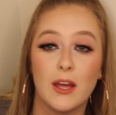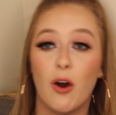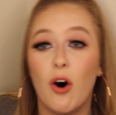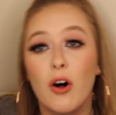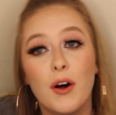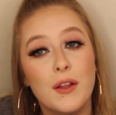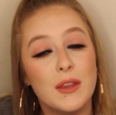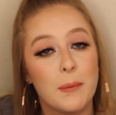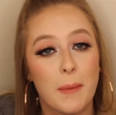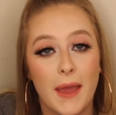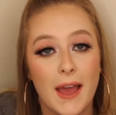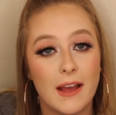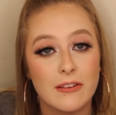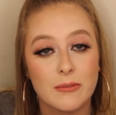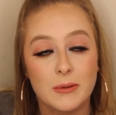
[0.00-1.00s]
all in the
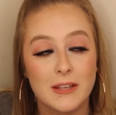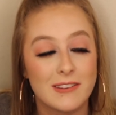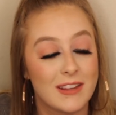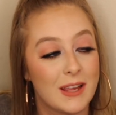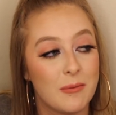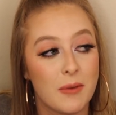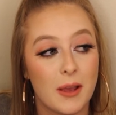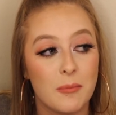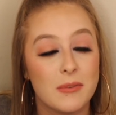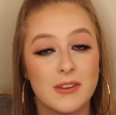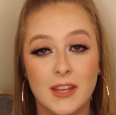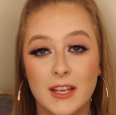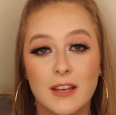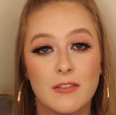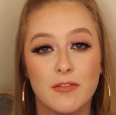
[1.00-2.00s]
past, because I'm
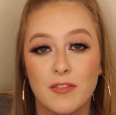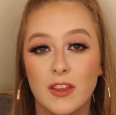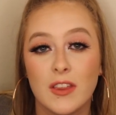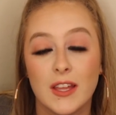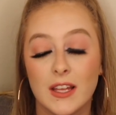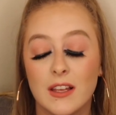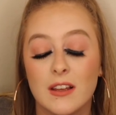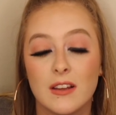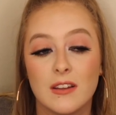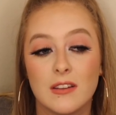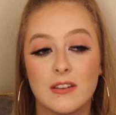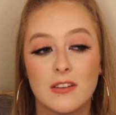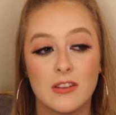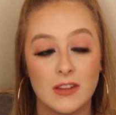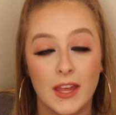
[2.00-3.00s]
sick of feeling
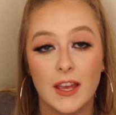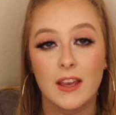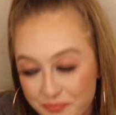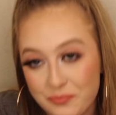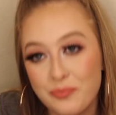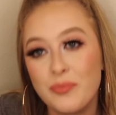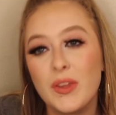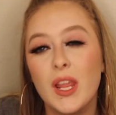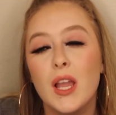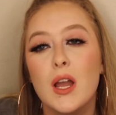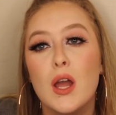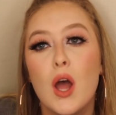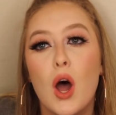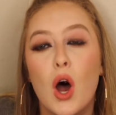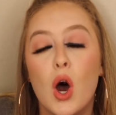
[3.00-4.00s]
sick.
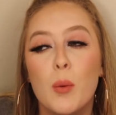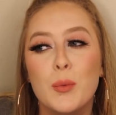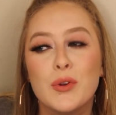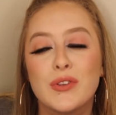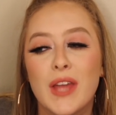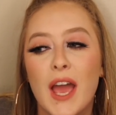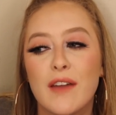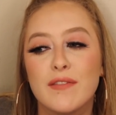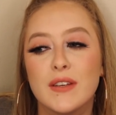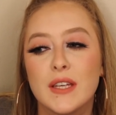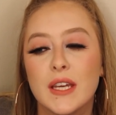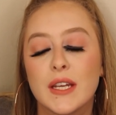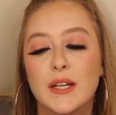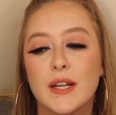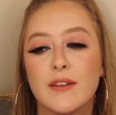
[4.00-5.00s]
Almost half a
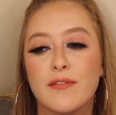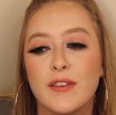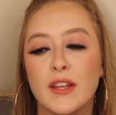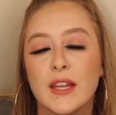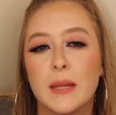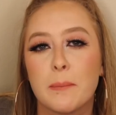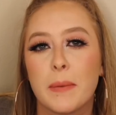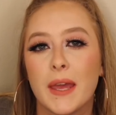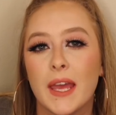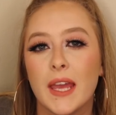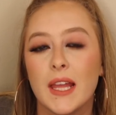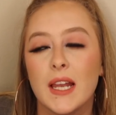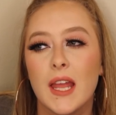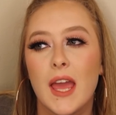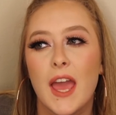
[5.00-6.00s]
year of feeling
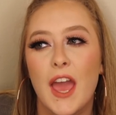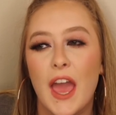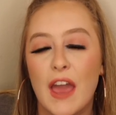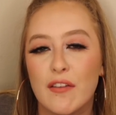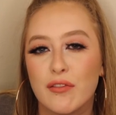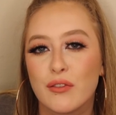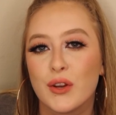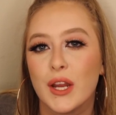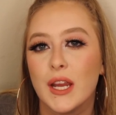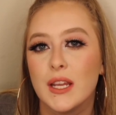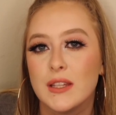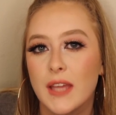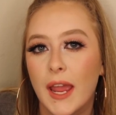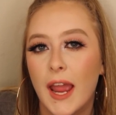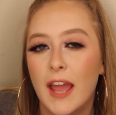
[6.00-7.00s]
pain every
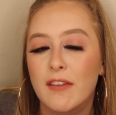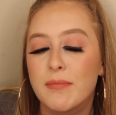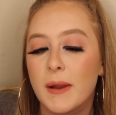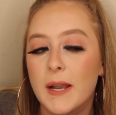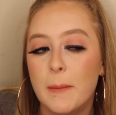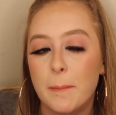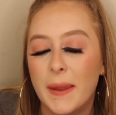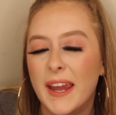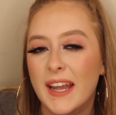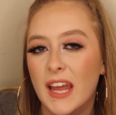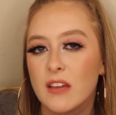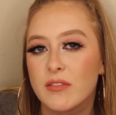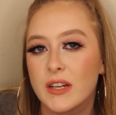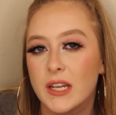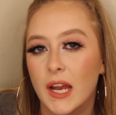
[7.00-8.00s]
day. I've been in pain
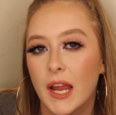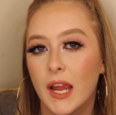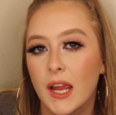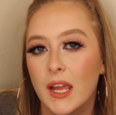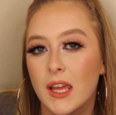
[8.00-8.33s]
every day.